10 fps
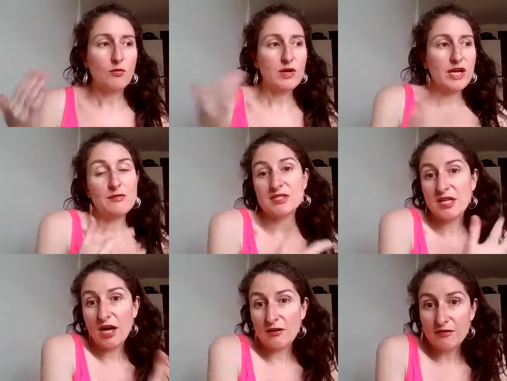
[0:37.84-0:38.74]
When I was
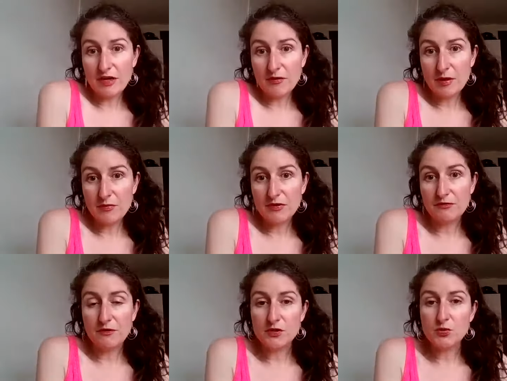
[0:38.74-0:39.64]
at Harvard, I remember
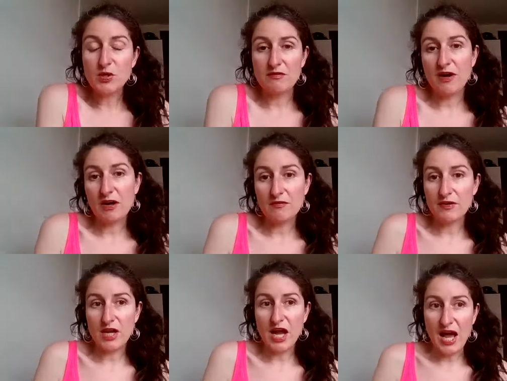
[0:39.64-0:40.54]
the first week of
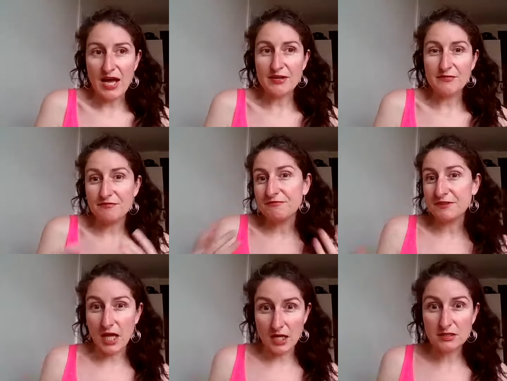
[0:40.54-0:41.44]
Harvard, I
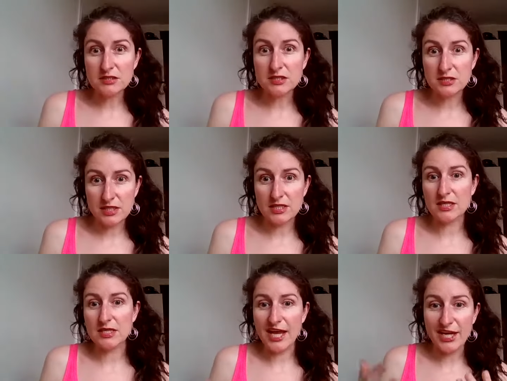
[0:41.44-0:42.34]
flunked
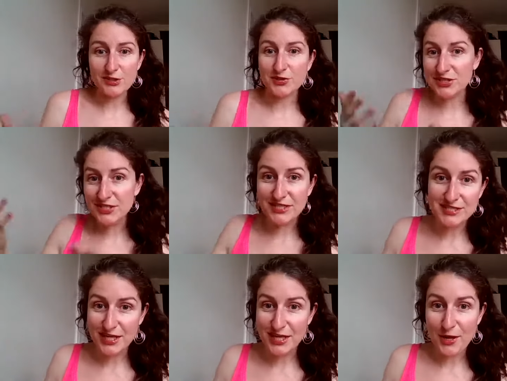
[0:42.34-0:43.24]
the entrance
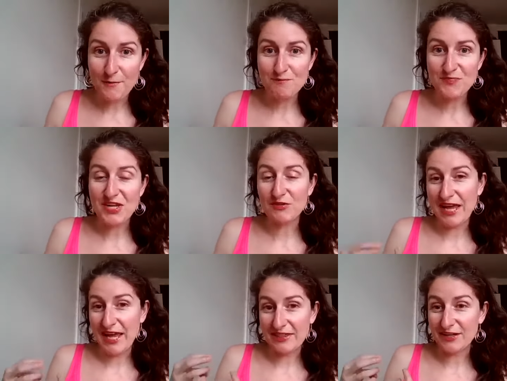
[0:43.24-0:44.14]
exam, the,
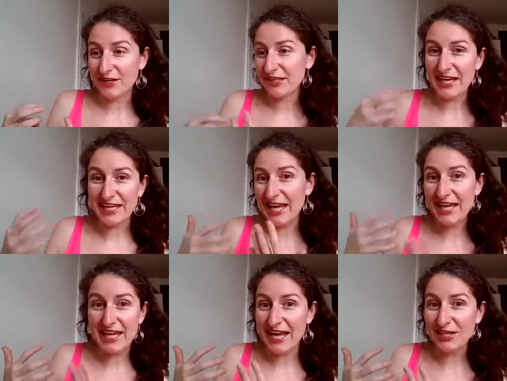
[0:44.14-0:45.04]
the like
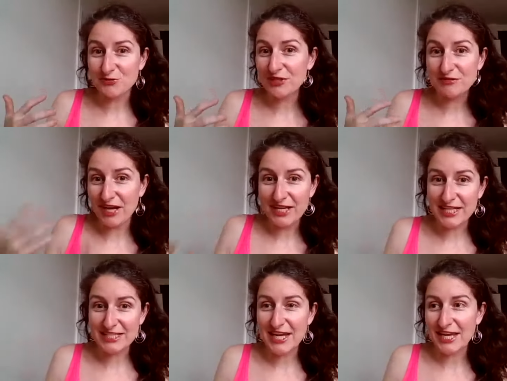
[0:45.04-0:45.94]
entry
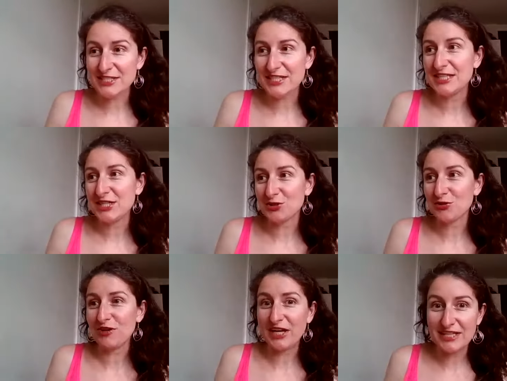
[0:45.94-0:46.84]
writing test, the
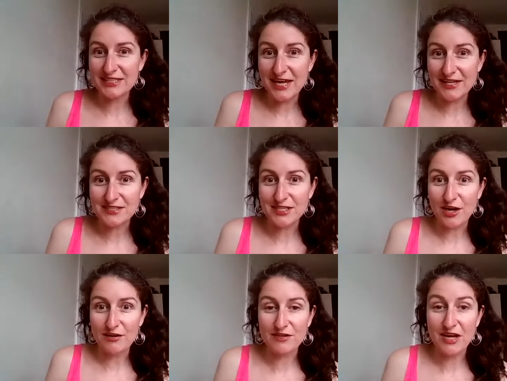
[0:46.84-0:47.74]
initial writing test at
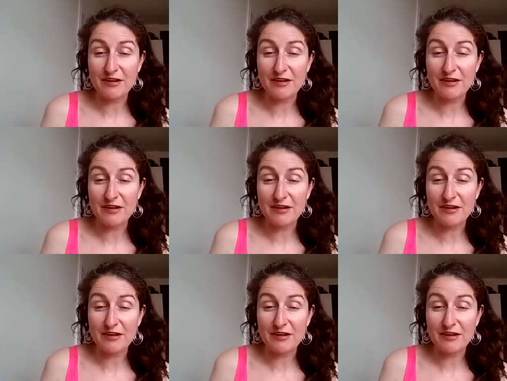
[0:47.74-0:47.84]
Harvard.